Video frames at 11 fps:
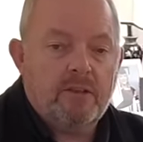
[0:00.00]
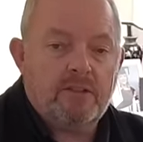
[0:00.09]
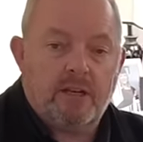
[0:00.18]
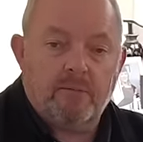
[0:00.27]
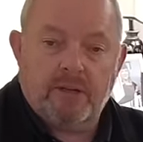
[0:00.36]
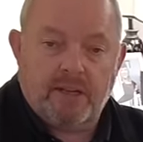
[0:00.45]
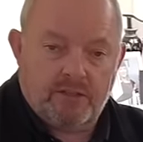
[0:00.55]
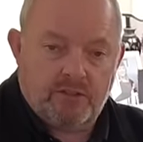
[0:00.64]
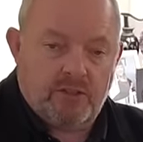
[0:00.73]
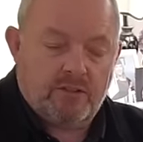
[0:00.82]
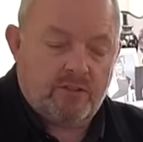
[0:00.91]
So that'll be next
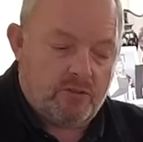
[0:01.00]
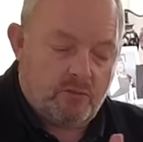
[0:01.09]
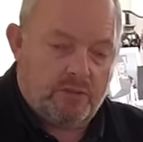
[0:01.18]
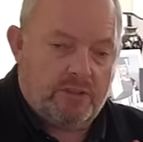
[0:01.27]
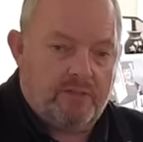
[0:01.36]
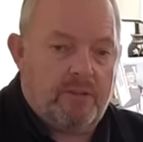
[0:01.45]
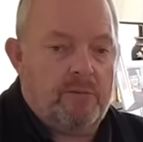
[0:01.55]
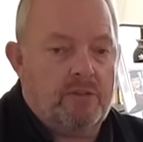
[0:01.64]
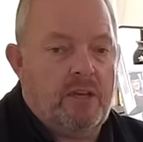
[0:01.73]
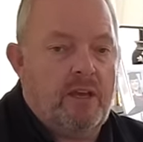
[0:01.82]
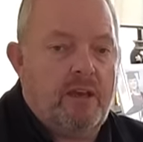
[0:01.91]
year. So just want to give them a
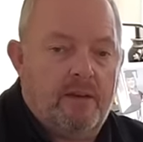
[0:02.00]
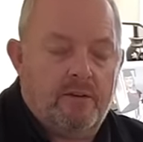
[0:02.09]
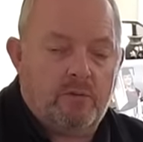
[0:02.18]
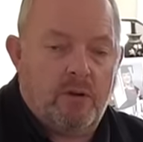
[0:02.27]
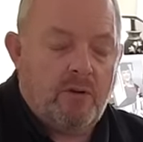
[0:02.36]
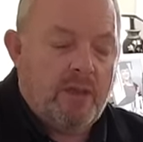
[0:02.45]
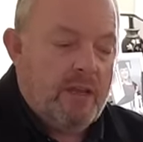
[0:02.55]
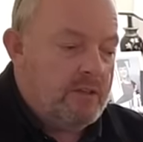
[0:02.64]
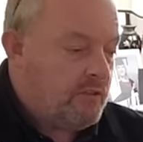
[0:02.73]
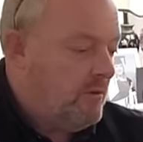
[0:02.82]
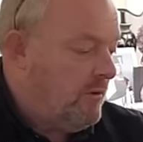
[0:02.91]
shout out as well.
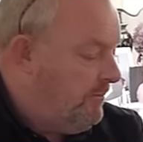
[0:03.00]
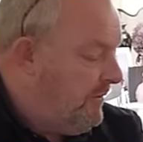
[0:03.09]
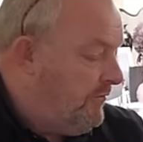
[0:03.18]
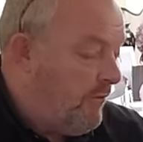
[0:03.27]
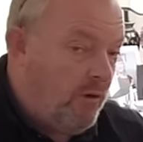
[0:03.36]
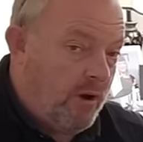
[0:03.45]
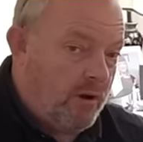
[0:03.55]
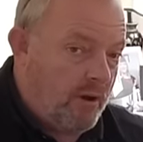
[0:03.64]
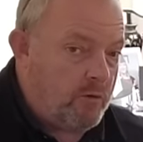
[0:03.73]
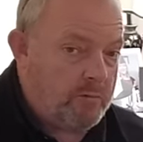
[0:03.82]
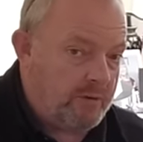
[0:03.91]
So before I
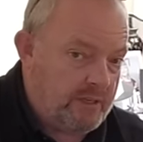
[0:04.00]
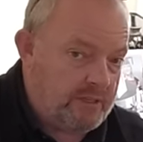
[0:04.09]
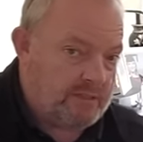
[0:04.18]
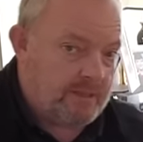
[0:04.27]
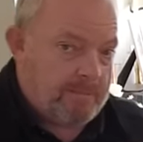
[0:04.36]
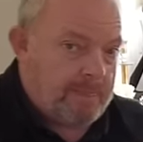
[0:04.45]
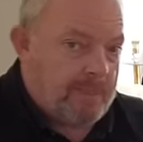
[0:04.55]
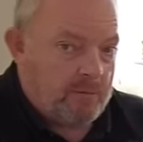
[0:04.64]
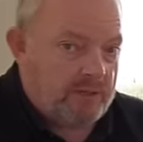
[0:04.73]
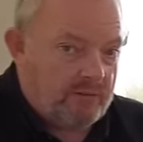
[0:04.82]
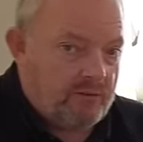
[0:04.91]
open this, I
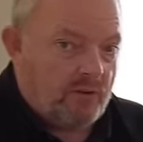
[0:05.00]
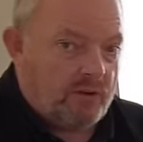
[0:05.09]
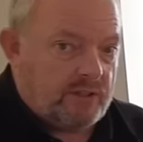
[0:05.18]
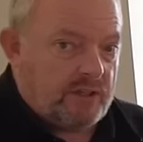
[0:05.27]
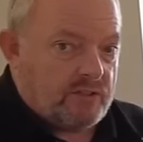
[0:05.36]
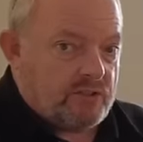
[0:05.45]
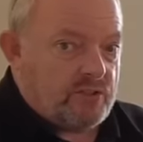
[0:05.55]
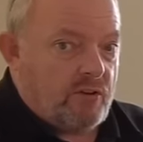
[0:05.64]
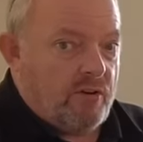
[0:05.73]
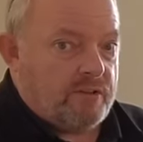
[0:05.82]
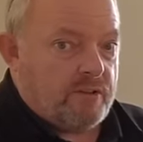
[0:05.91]
want to give you an idea of the
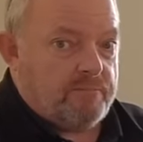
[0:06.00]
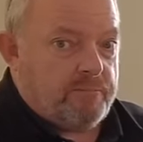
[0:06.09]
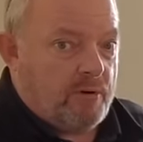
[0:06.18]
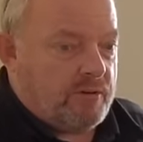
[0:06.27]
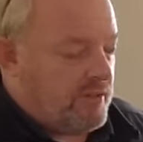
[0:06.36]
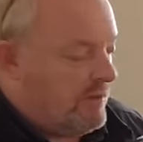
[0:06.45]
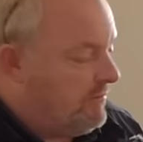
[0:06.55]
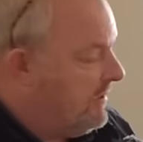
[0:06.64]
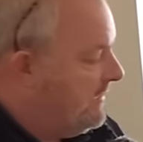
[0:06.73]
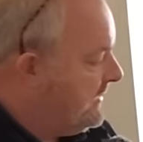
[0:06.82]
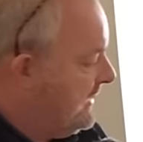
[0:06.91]
size of the box it
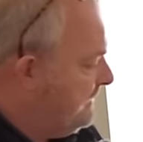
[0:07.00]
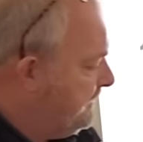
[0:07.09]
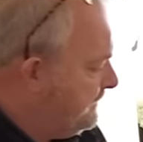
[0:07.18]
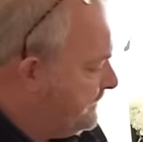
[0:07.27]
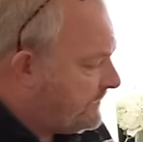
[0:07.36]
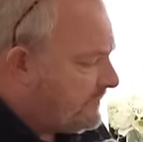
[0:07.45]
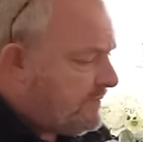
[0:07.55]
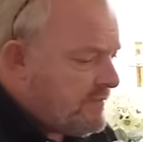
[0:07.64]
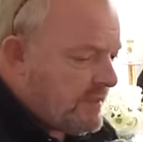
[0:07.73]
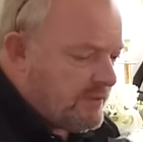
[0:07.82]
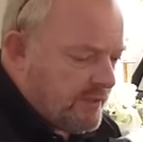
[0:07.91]
arrives in.
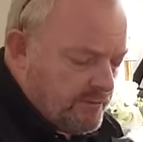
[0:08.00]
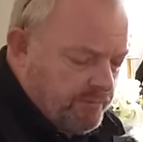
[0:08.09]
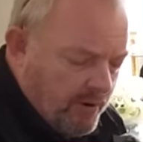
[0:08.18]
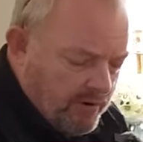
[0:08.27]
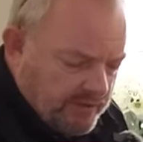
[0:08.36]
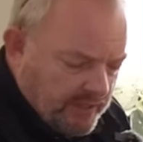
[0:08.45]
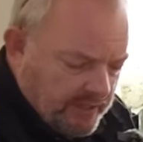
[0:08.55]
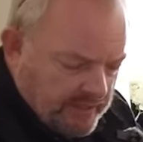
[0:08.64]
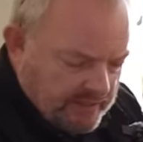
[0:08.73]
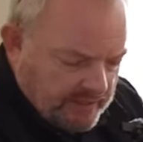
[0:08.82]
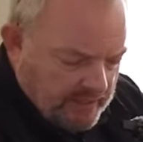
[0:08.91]
So this box
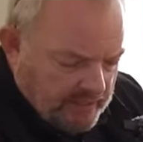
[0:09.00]
is